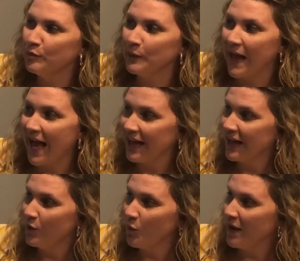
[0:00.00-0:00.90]
Black
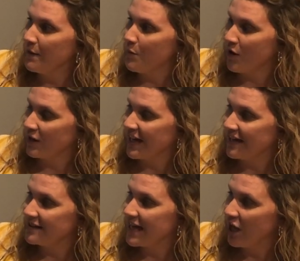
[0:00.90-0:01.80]
and white
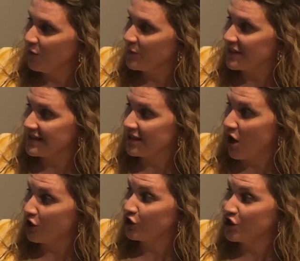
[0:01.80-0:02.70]
markings help this
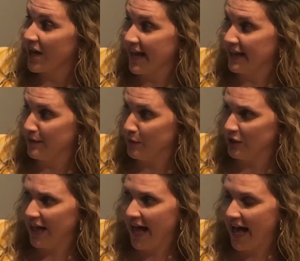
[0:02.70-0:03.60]
large
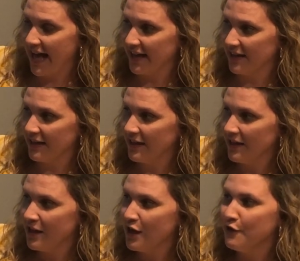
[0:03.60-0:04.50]
animal hide.
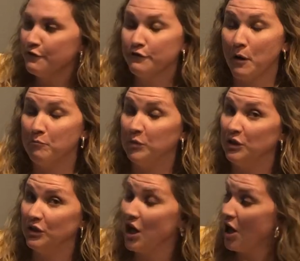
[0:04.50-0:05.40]
From
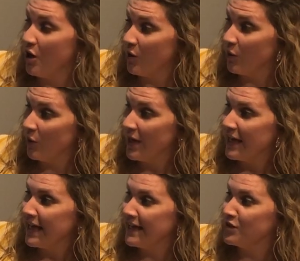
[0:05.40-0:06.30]
below,
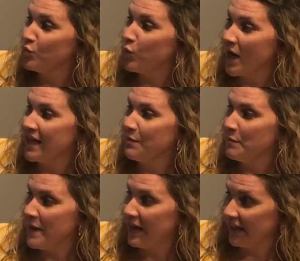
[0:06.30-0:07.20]
its white
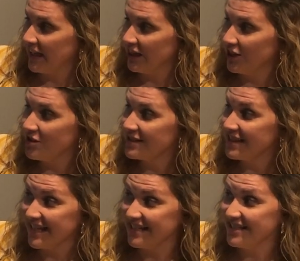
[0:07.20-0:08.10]
belly looks
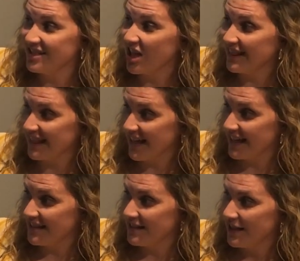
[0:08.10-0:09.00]
like
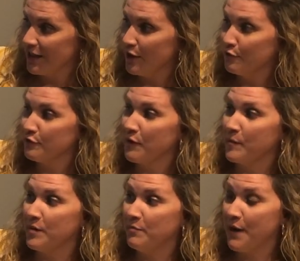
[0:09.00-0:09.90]
sunlight.
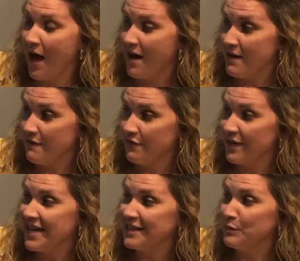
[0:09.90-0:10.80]
From above,
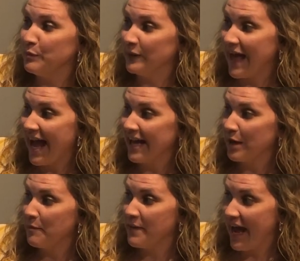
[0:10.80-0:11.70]
its
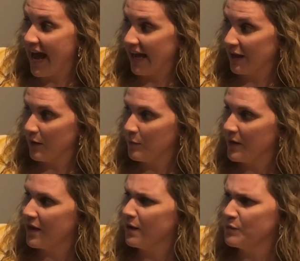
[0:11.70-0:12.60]
black back
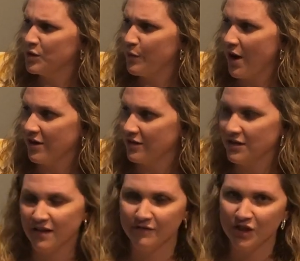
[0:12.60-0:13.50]
becomes part
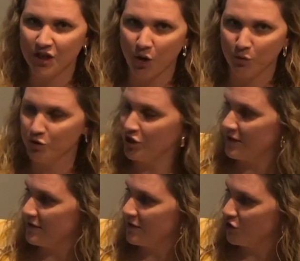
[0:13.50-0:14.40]
of the ocean's